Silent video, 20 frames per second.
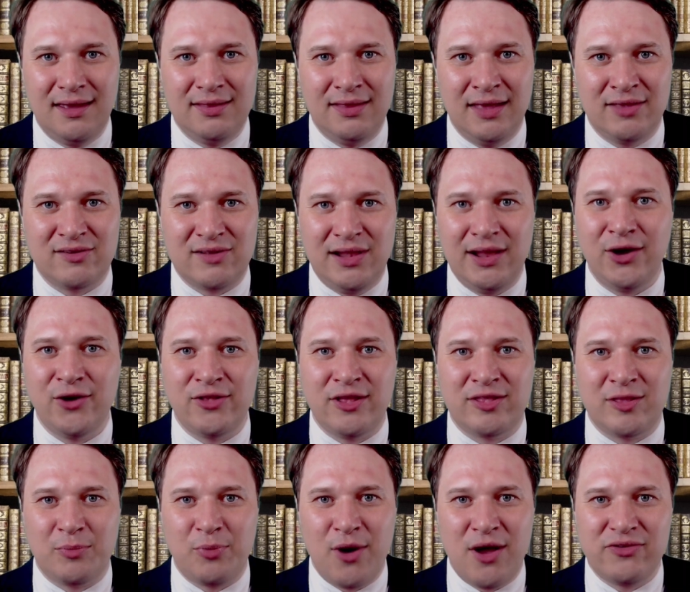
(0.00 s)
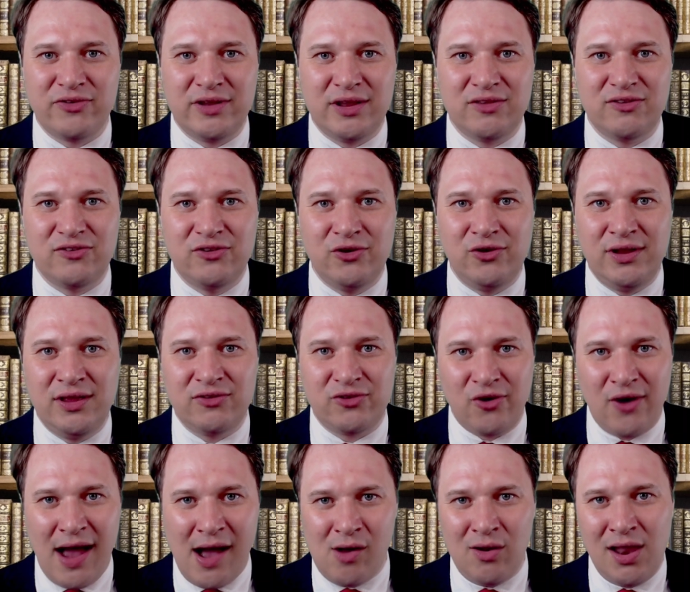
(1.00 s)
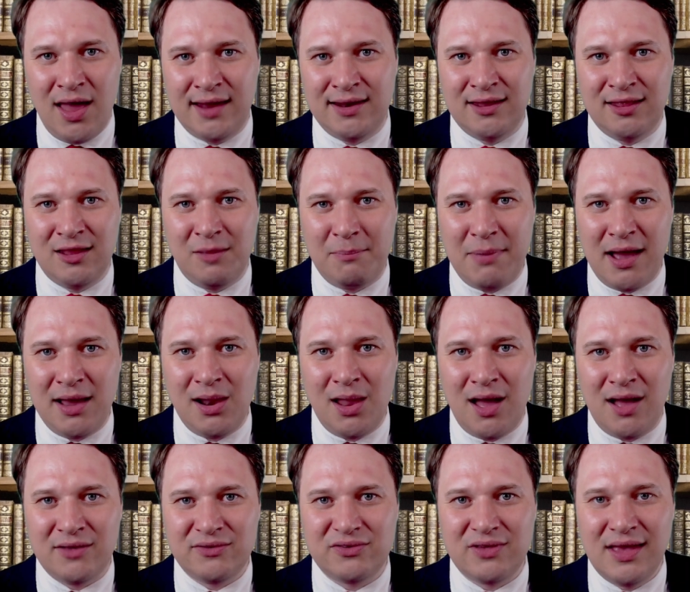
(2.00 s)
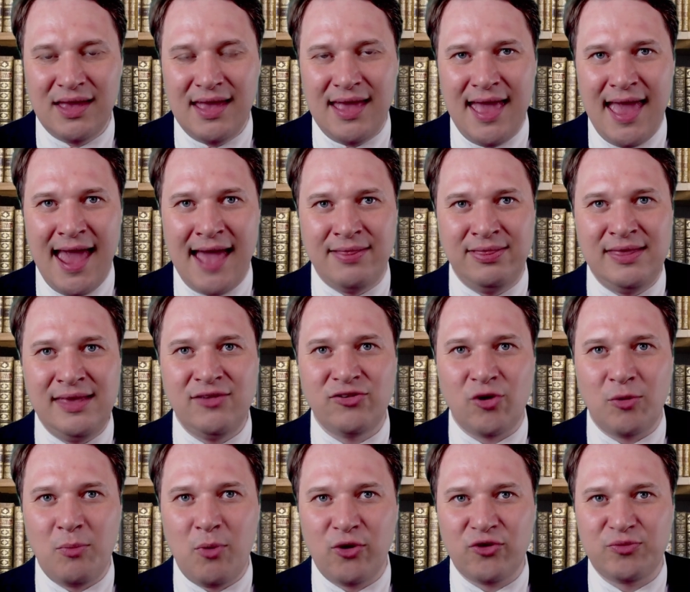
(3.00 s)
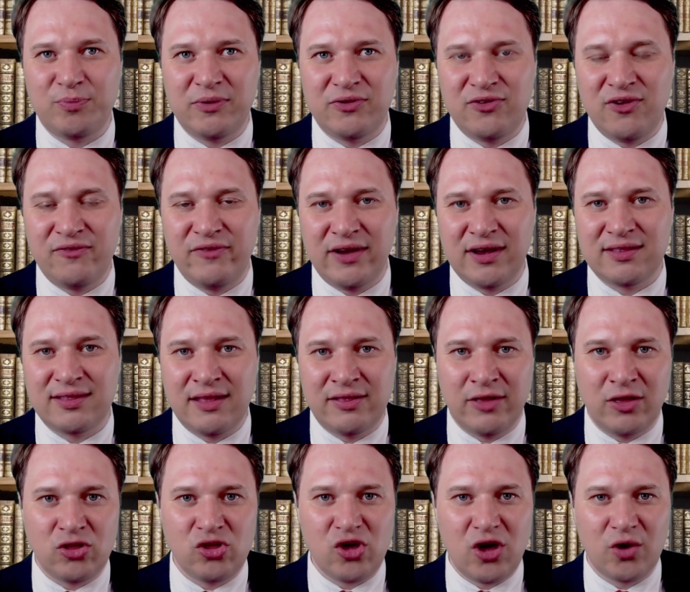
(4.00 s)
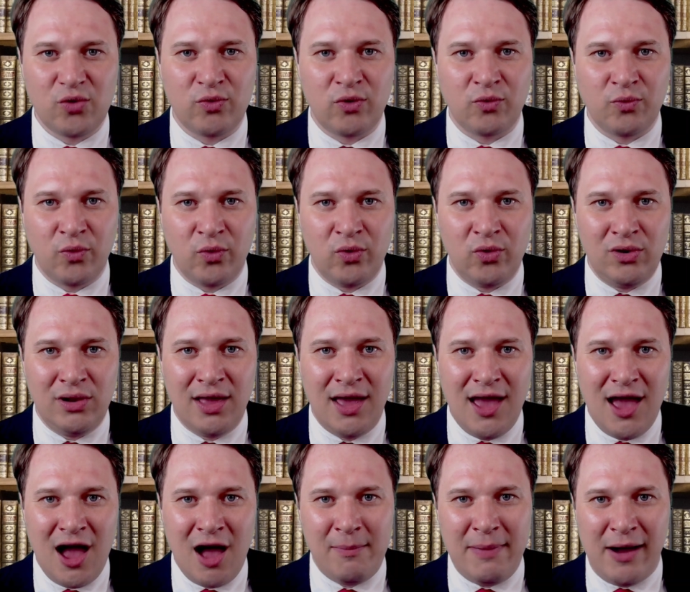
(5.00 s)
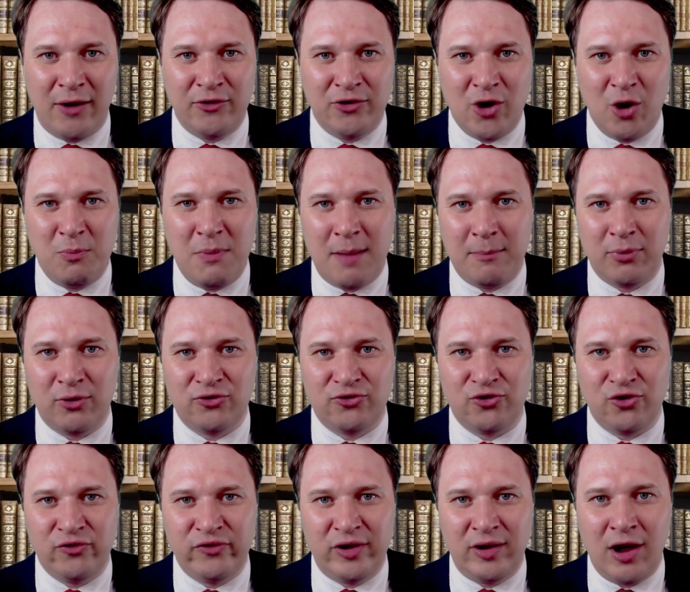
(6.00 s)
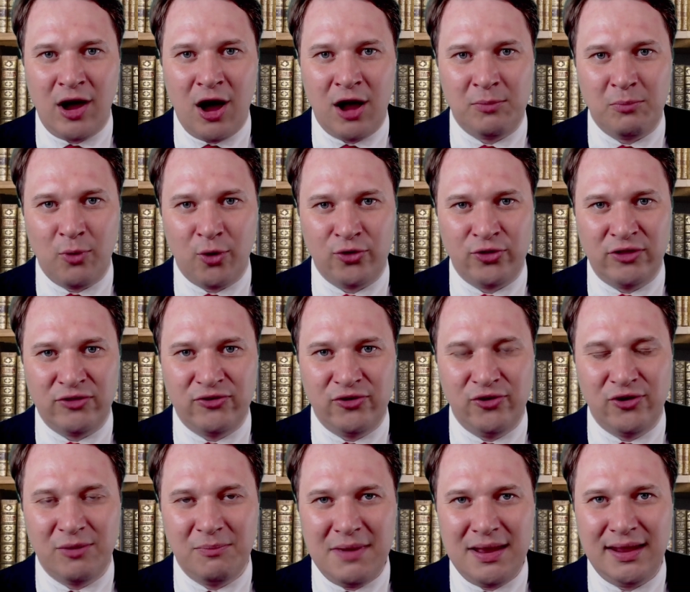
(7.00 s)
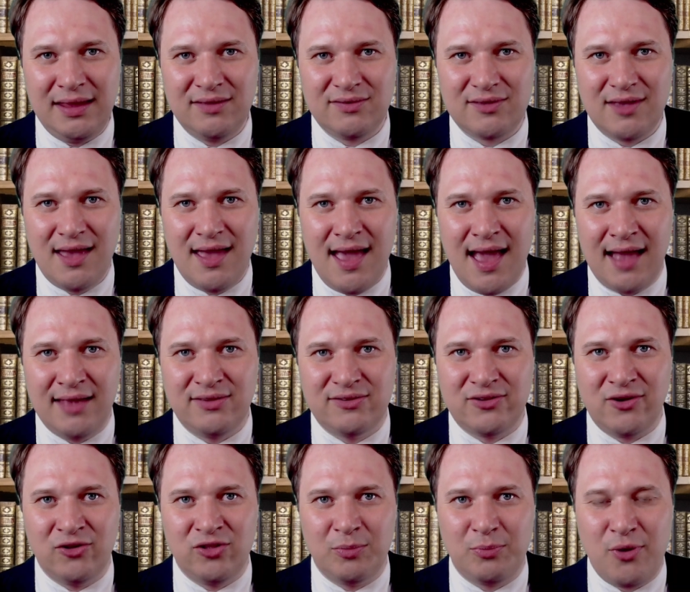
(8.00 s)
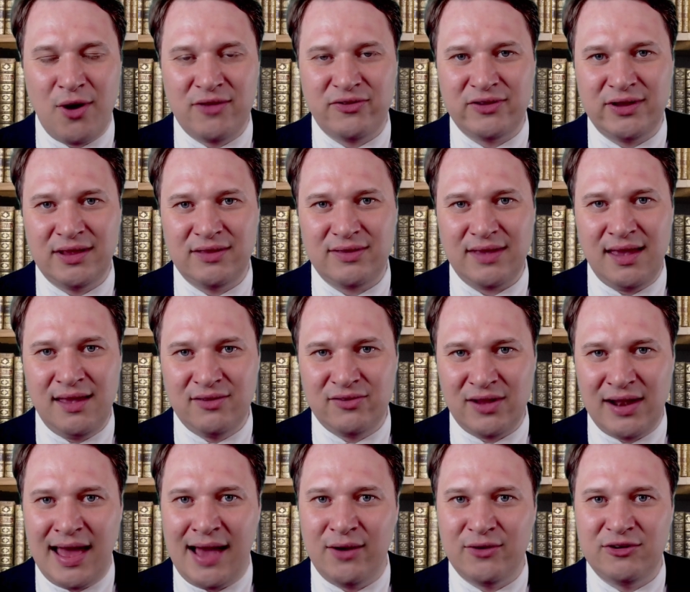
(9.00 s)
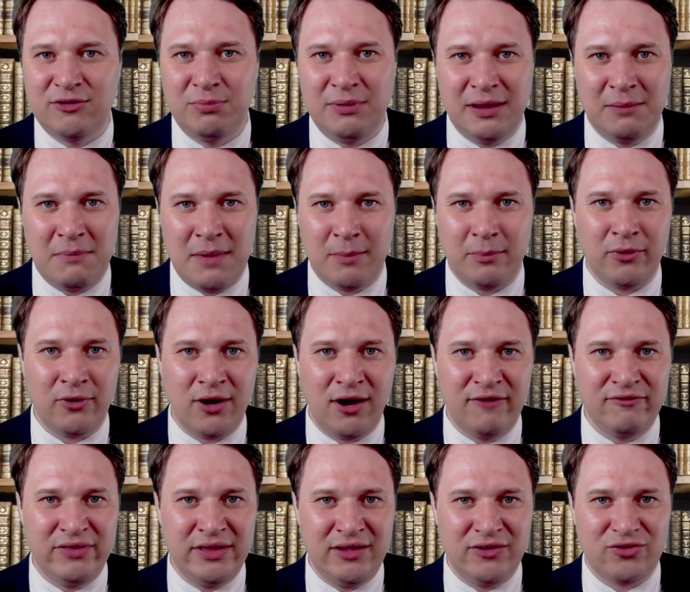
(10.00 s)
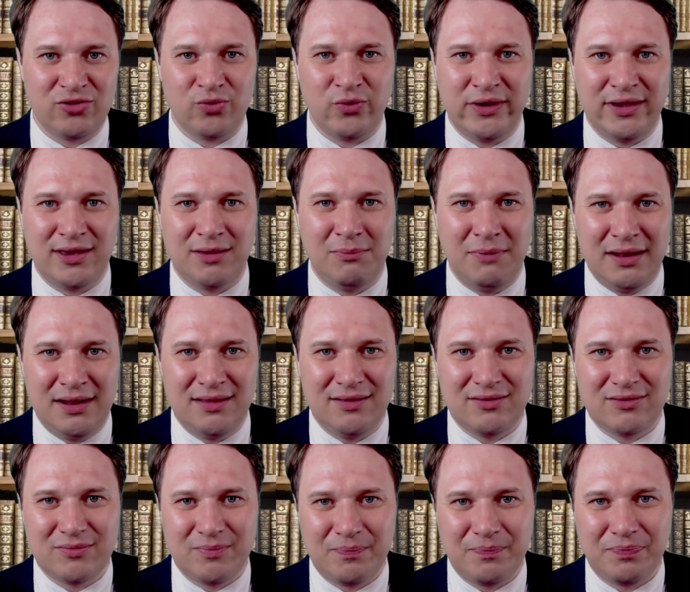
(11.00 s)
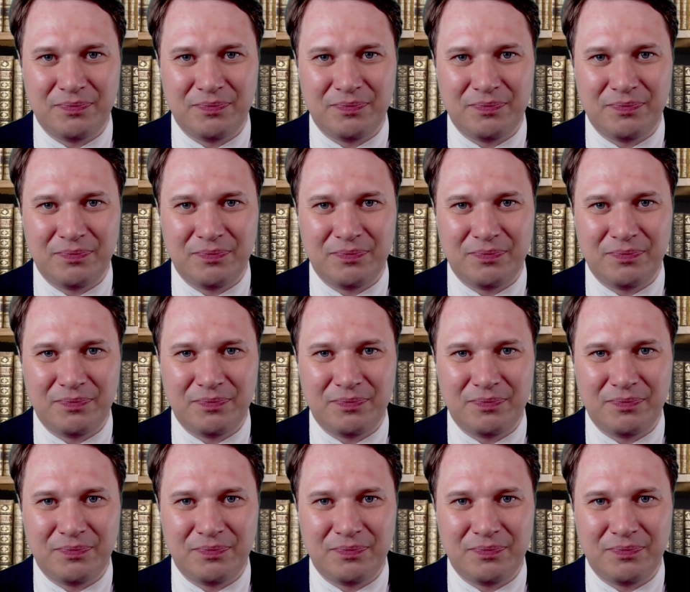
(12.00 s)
It's clear that the President's duties are outlined in the bylaws, and these are more specific than the general rule about no member serving on more than 2 committees, and so the President is allowed to be a member of these 3 committees.